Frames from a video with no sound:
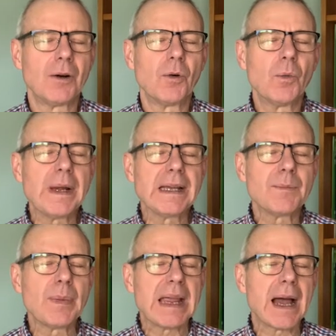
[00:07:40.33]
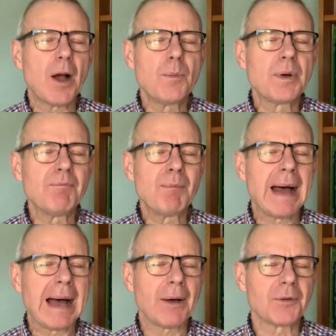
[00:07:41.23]
we can be
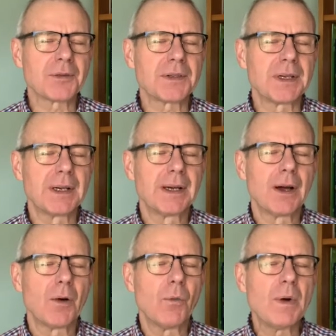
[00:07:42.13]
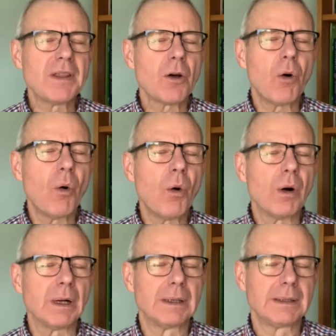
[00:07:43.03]
open-mouthed with awe,